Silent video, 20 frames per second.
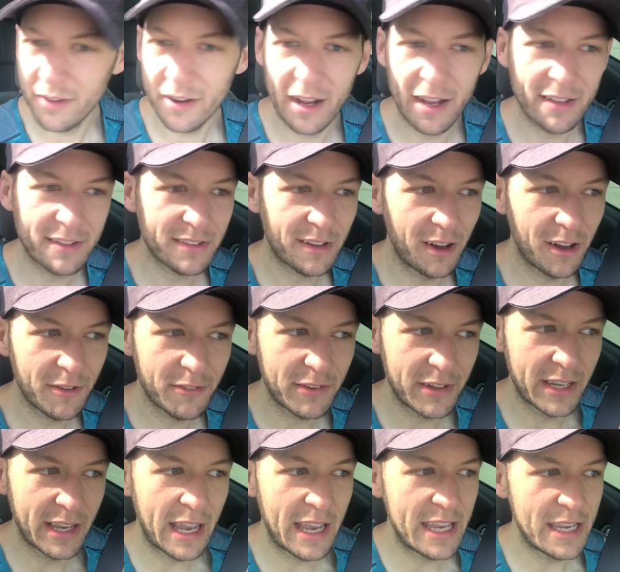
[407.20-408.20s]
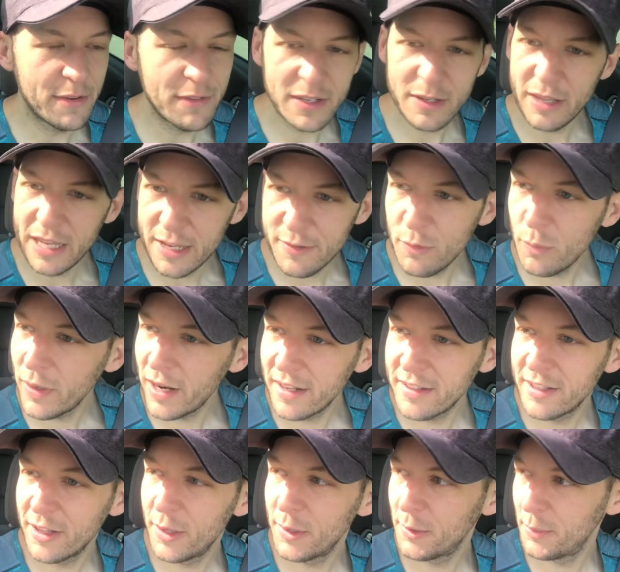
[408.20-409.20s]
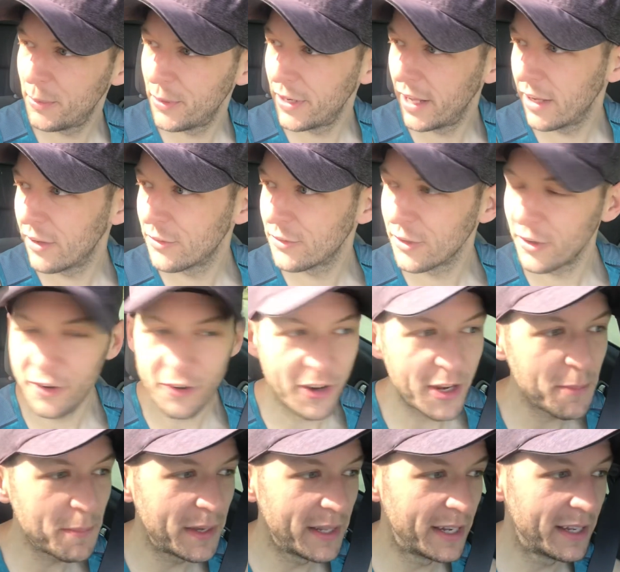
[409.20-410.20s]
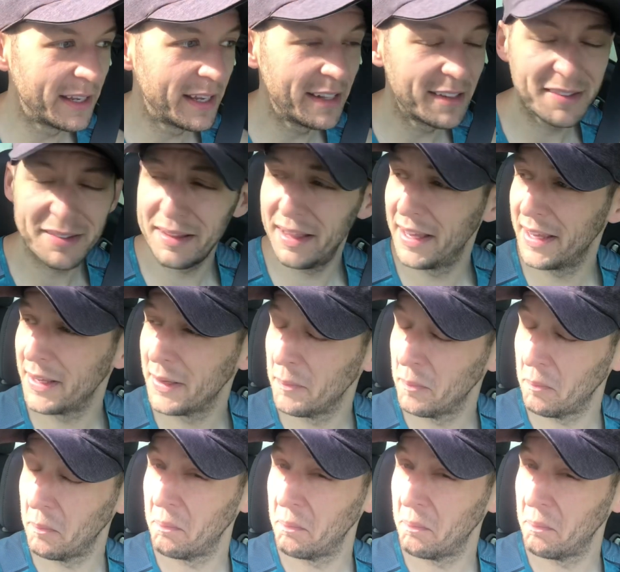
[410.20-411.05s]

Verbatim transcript: their iced coffee, even even when I tell them to put extra cream in it, it's like